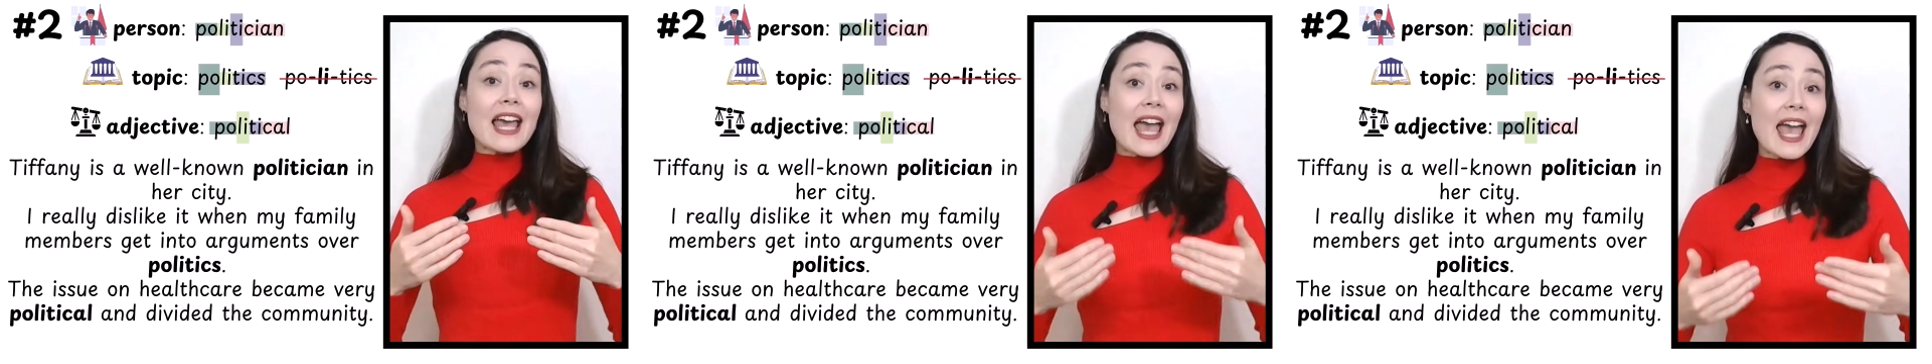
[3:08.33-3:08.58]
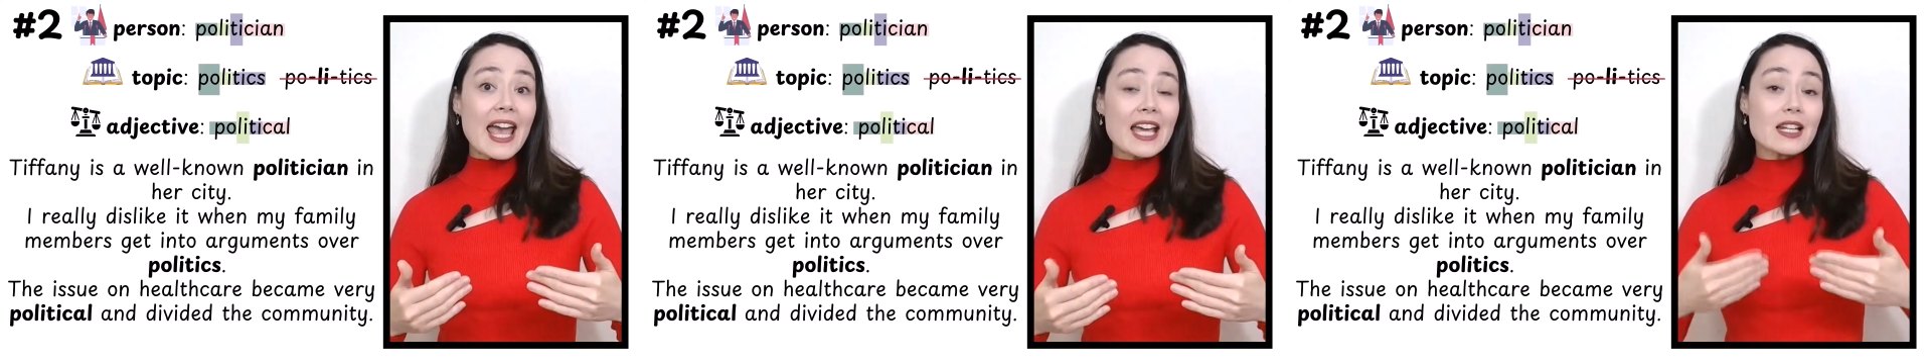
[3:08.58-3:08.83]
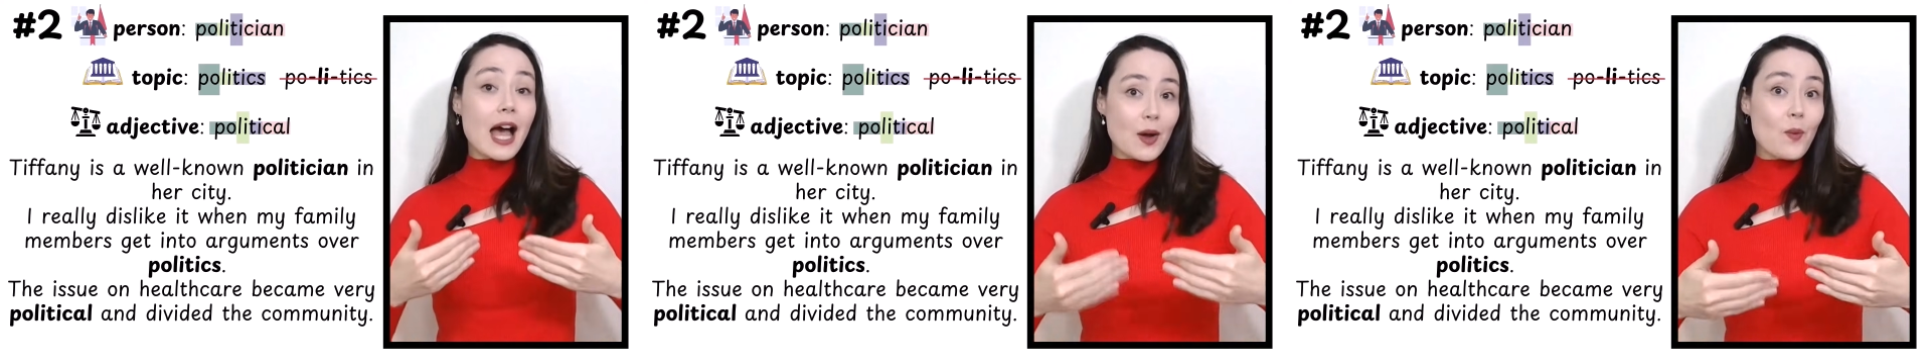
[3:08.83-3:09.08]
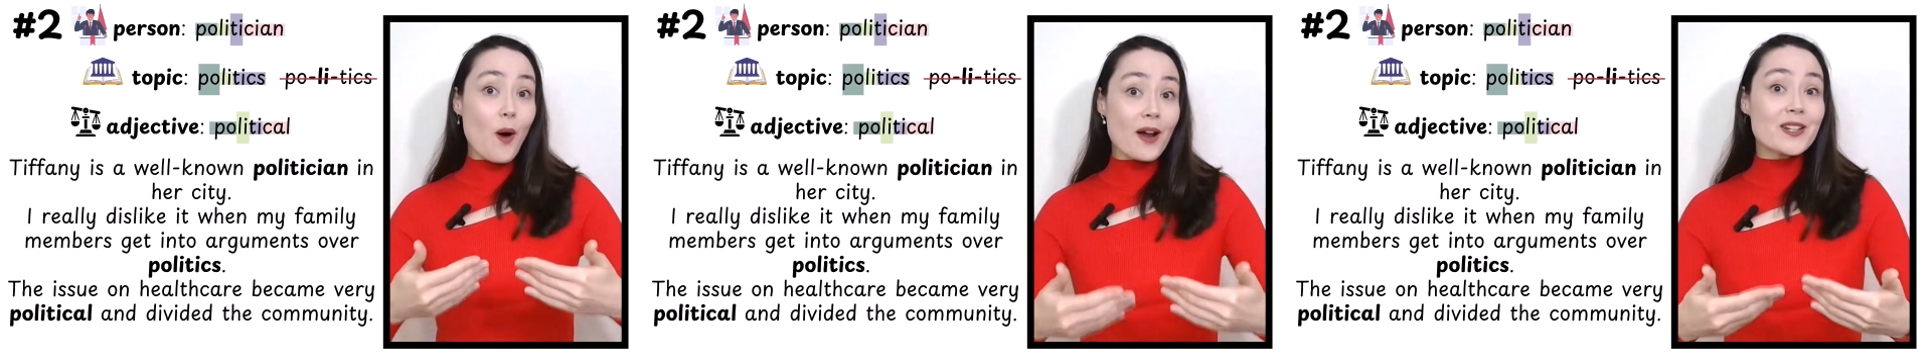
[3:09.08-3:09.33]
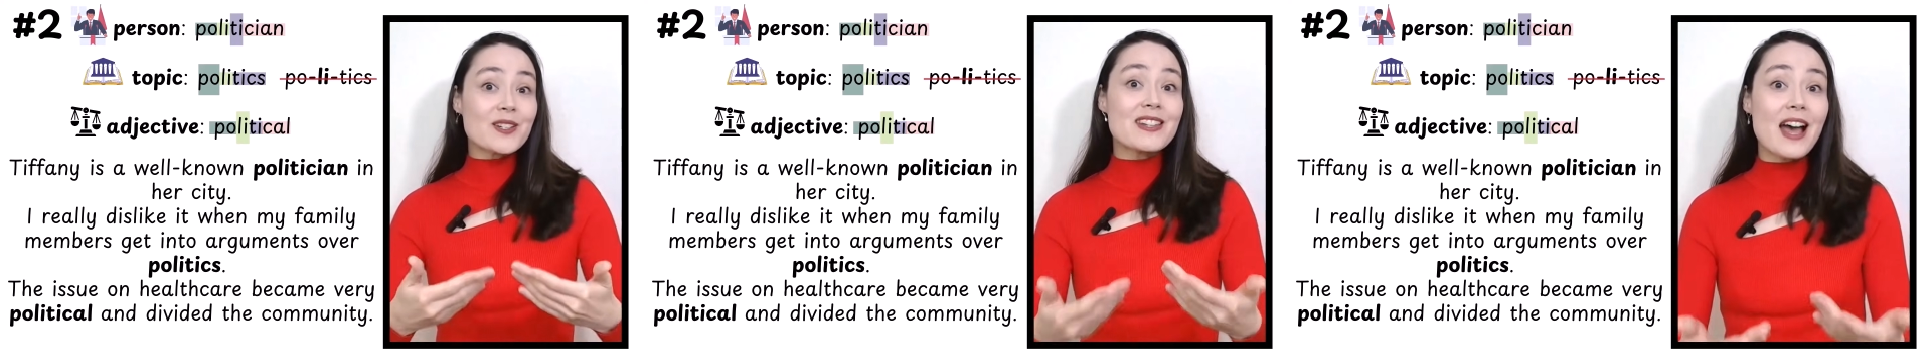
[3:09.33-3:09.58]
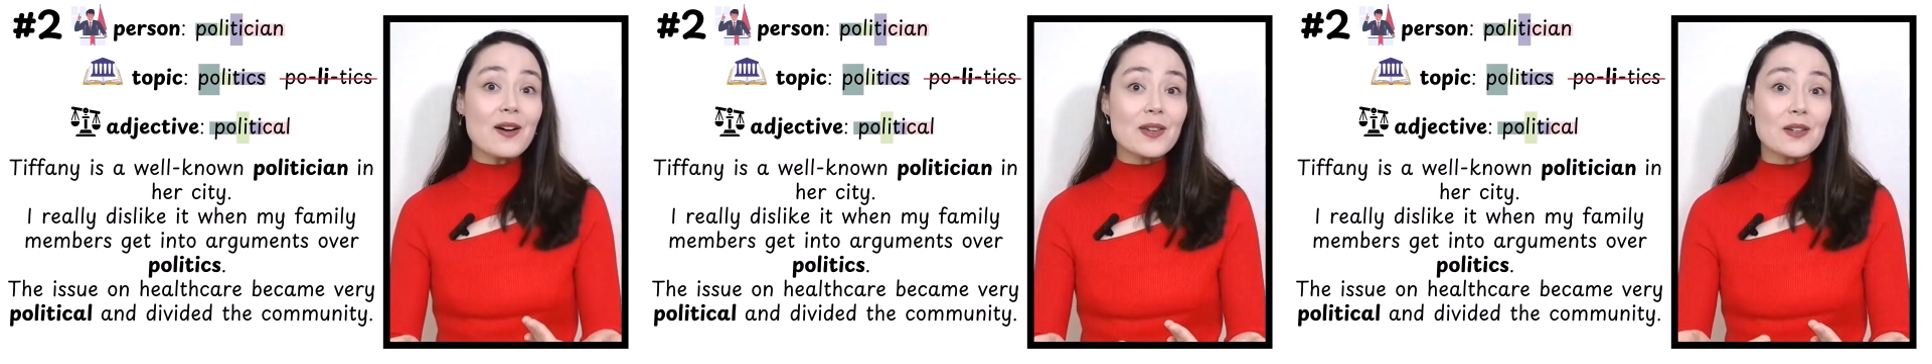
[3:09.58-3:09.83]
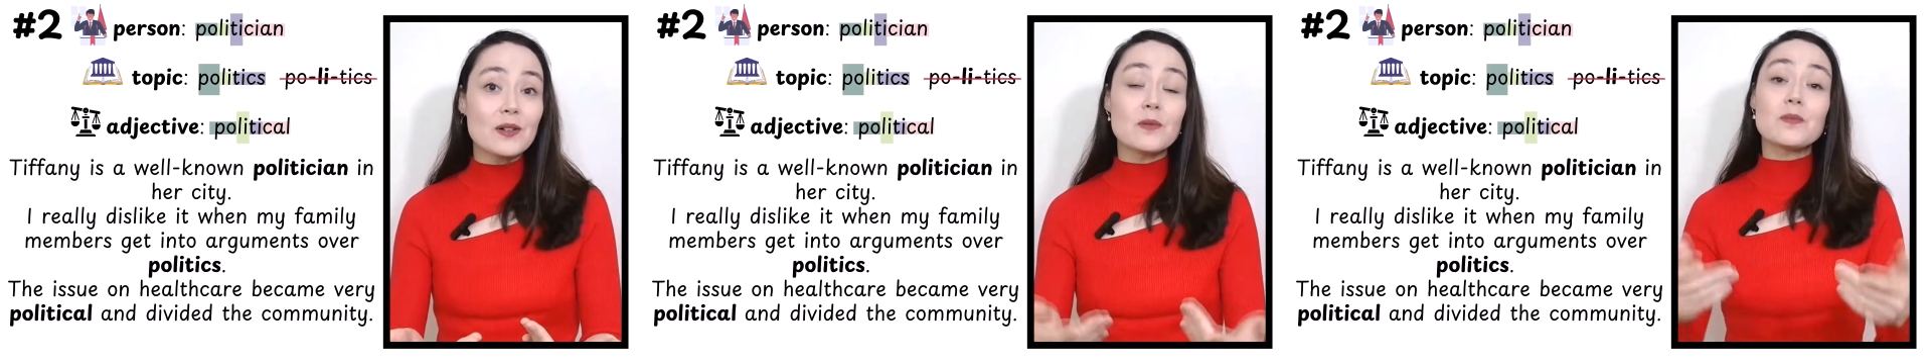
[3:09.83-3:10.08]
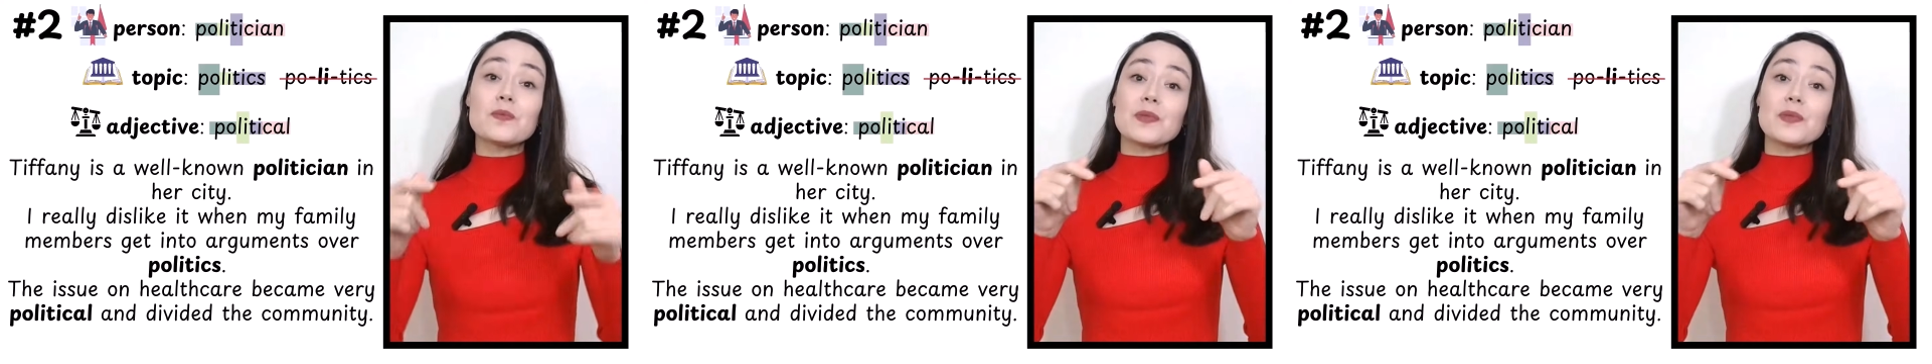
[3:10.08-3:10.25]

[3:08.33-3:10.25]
And I wanted to tell you,